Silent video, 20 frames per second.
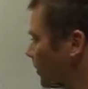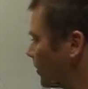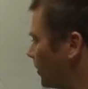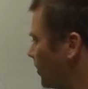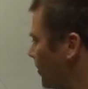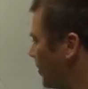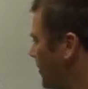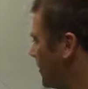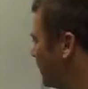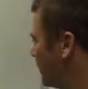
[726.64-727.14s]

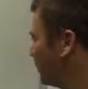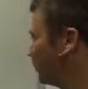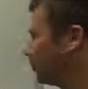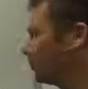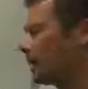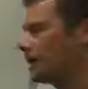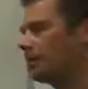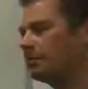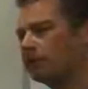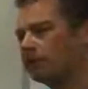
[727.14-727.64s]
So with that little
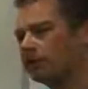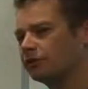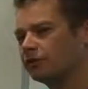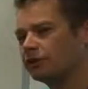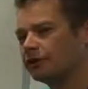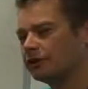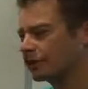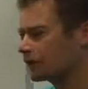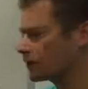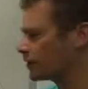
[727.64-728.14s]
baby
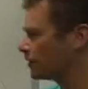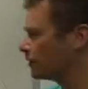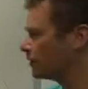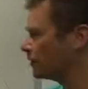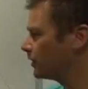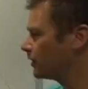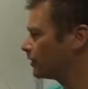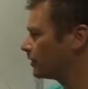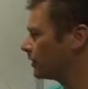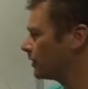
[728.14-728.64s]
introduction to
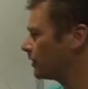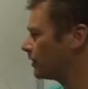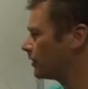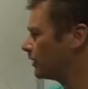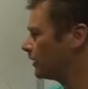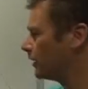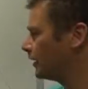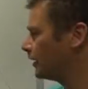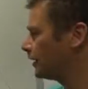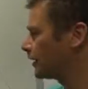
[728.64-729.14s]

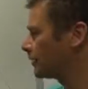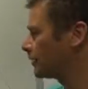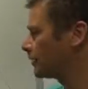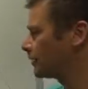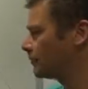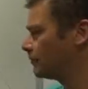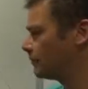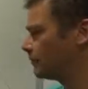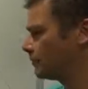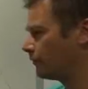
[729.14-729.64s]
meteorology,
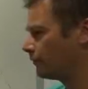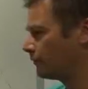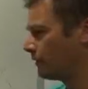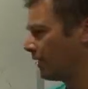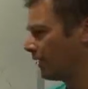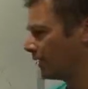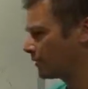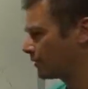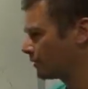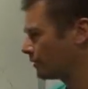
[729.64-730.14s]
let's move
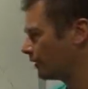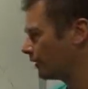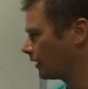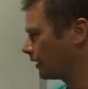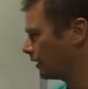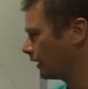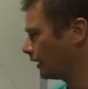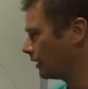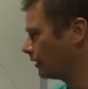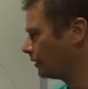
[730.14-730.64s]
back to
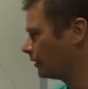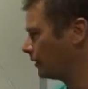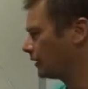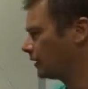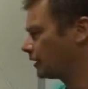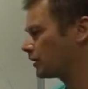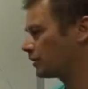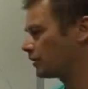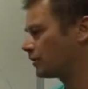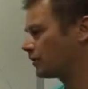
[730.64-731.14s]
our globe and
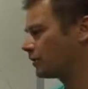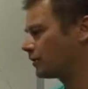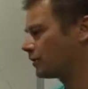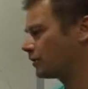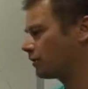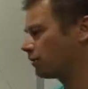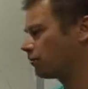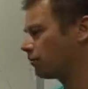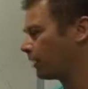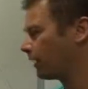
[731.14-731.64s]
let's look at
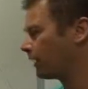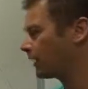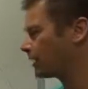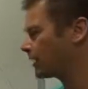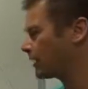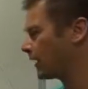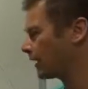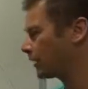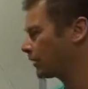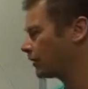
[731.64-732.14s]
sort of
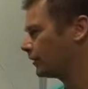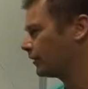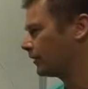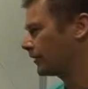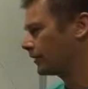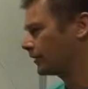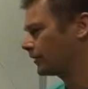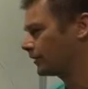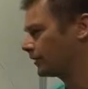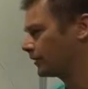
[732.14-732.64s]
plate
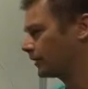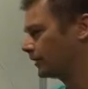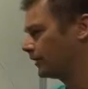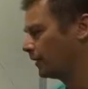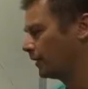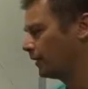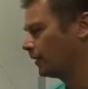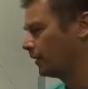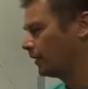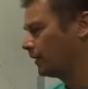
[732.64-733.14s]
tectonics.
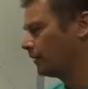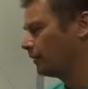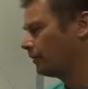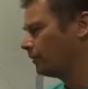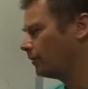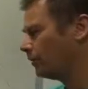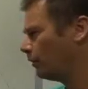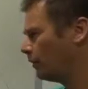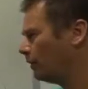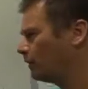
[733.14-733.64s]

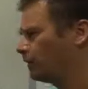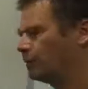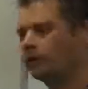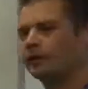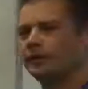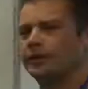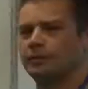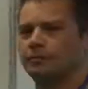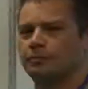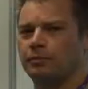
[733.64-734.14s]
Why are we
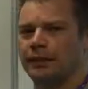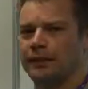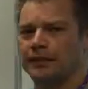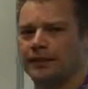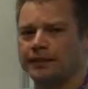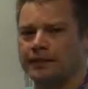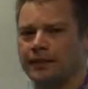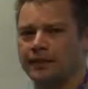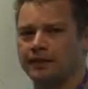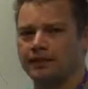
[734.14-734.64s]
looking at
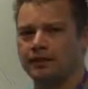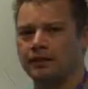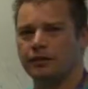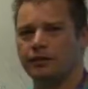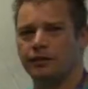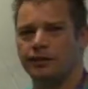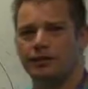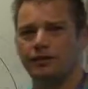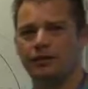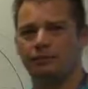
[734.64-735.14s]
plate
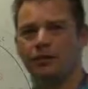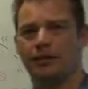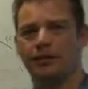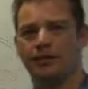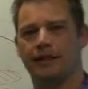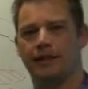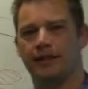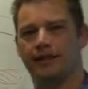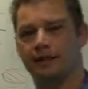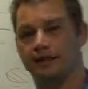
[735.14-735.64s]
tectonics, you
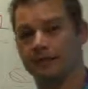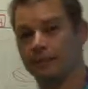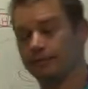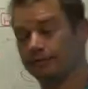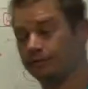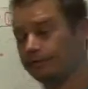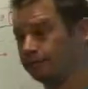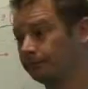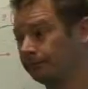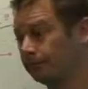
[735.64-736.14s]
might ask?
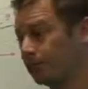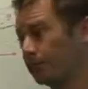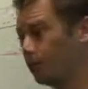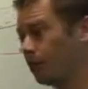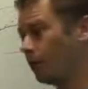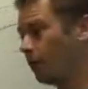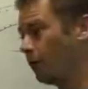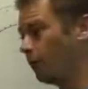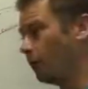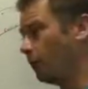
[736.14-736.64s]

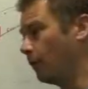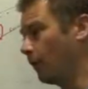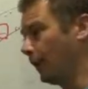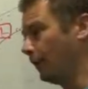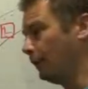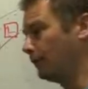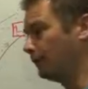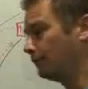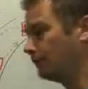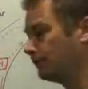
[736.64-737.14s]

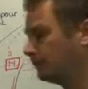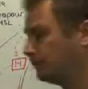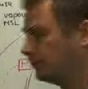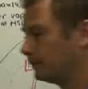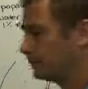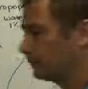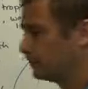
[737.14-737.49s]
Well,